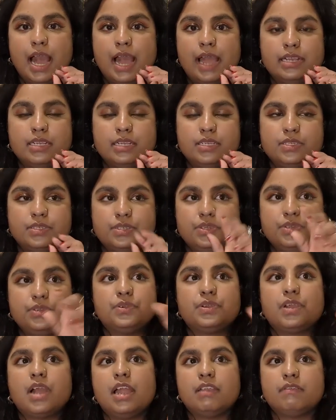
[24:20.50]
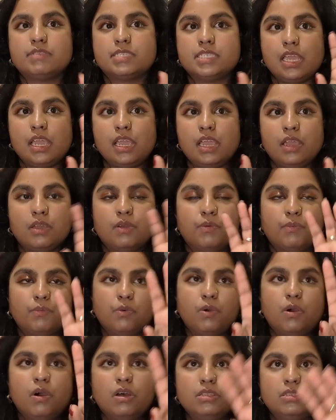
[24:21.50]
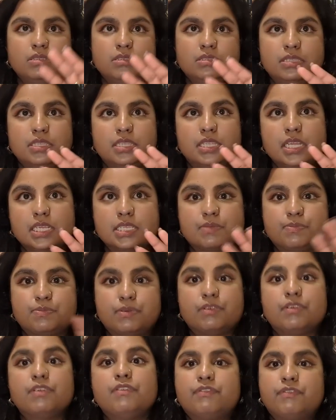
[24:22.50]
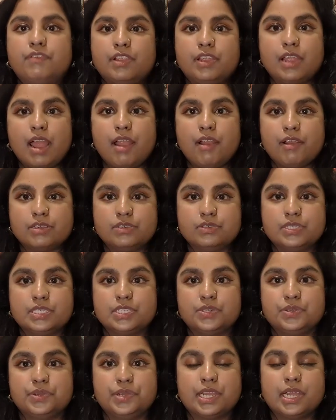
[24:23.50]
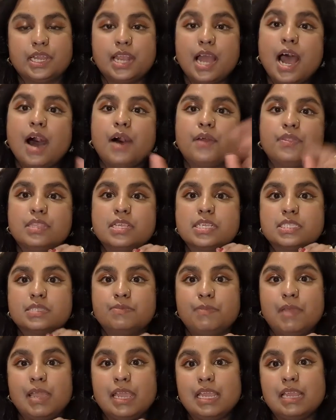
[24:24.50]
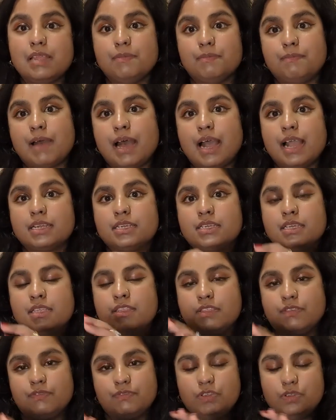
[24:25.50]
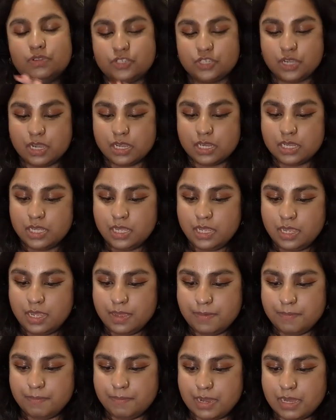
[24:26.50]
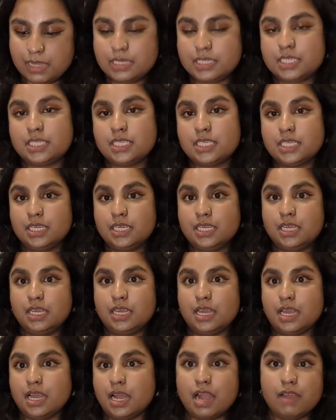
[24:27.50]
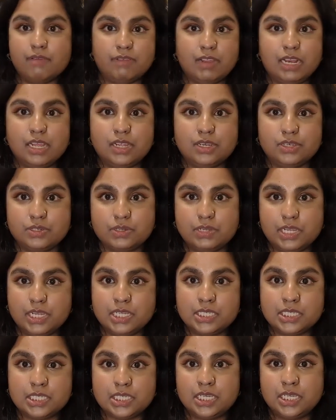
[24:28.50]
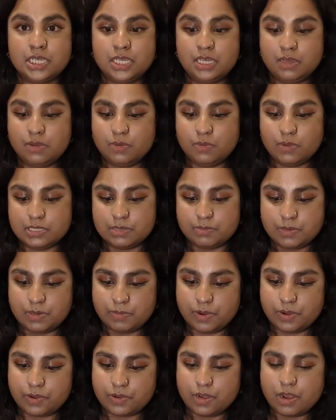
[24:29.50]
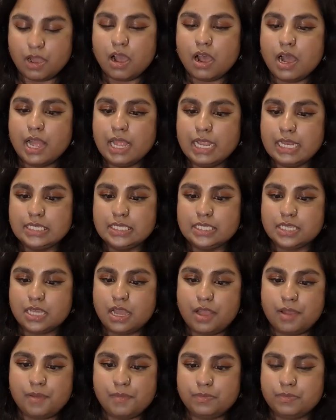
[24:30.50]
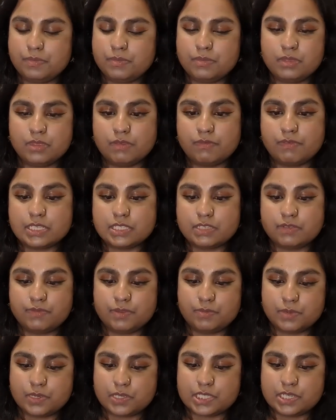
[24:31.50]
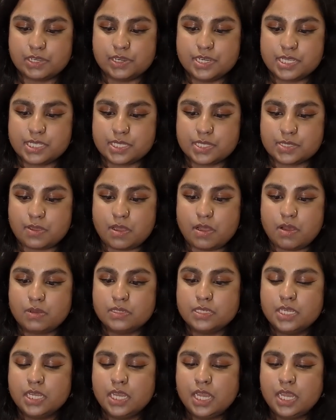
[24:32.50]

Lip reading: and you kind of see what this periphery character is doing and how this may impact the future. But I really enjoy Once Upon a Broken Heart and the rest of the book series as well.